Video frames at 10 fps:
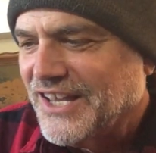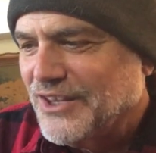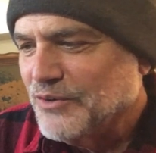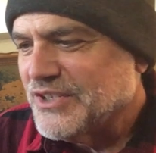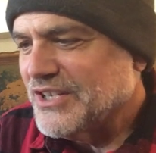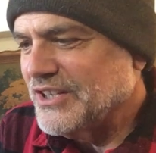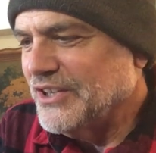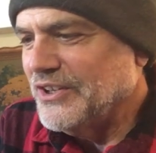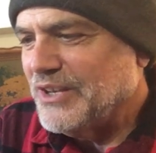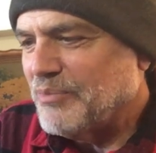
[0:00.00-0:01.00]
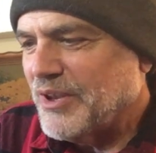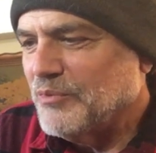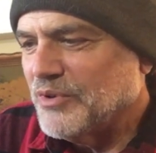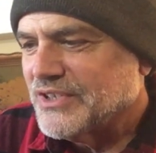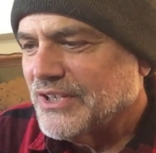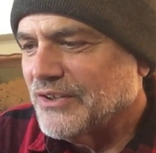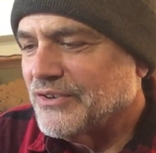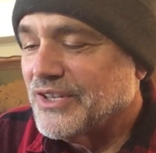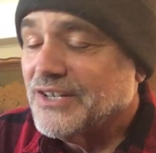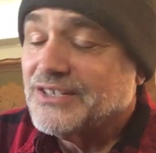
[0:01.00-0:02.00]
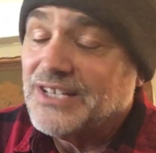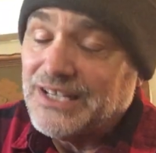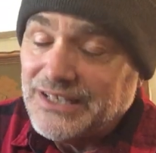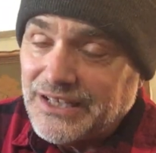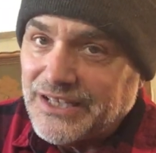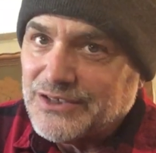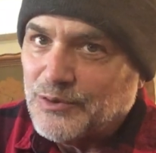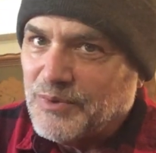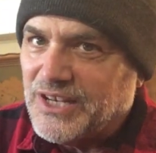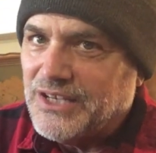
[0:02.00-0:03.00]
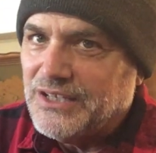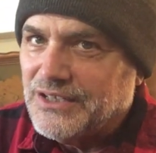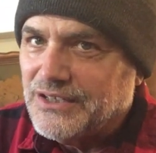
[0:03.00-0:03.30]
there was this little independent bookseller that sadly, like so many,